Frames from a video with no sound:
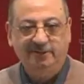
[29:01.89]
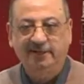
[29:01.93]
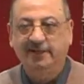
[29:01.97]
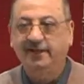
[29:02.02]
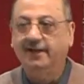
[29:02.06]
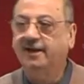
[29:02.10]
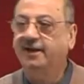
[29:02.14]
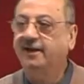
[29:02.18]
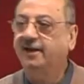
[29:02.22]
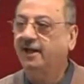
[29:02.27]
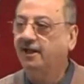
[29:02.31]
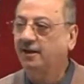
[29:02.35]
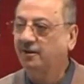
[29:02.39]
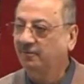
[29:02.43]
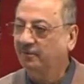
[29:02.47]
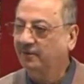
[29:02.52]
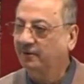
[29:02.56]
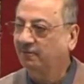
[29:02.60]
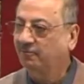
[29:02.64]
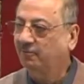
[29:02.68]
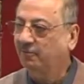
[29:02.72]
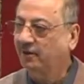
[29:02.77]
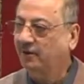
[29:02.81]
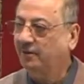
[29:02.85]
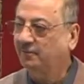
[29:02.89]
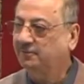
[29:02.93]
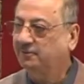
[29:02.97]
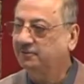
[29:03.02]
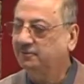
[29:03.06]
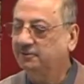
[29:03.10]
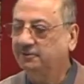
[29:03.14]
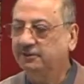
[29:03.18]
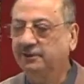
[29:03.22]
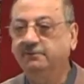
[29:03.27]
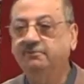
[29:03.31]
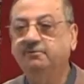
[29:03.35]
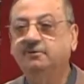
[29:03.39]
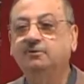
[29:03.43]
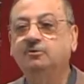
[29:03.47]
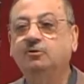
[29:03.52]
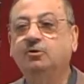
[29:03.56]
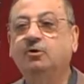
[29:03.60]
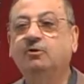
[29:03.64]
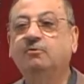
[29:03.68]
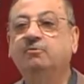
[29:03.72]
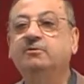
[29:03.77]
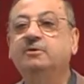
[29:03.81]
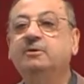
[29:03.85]
in Arabic verbs, even
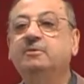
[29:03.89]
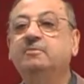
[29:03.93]
though we